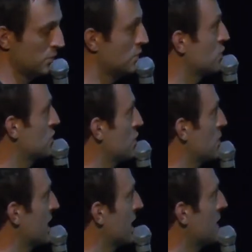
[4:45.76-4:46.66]
to show
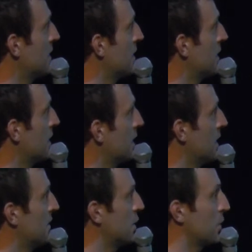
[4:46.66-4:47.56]
again
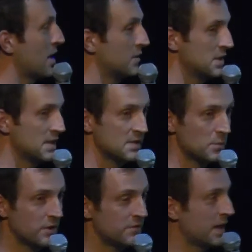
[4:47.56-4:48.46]
that we have a
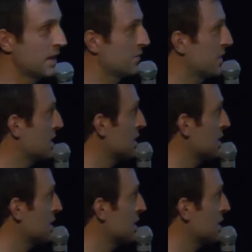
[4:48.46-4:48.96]
disease-modifying effect,